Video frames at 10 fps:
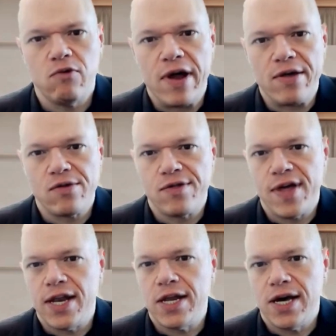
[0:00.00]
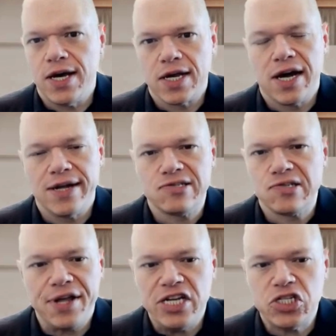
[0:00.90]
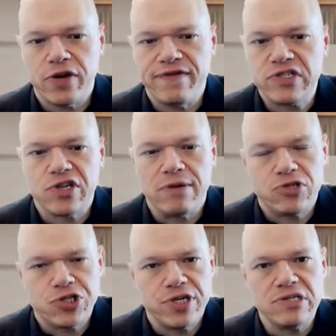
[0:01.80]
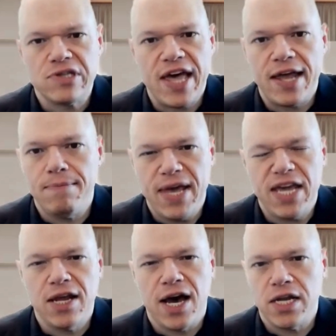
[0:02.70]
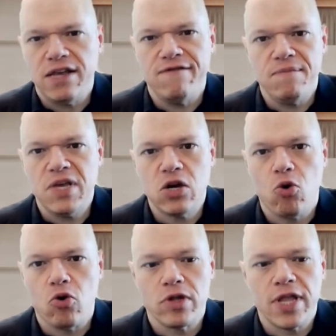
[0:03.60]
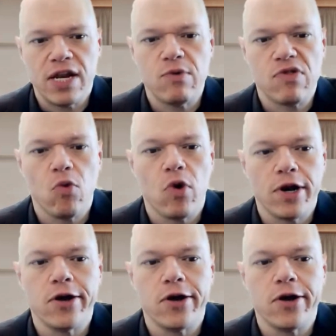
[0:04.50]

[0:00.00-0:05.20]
rather than a constellation of assumptions that may not even be correlated with one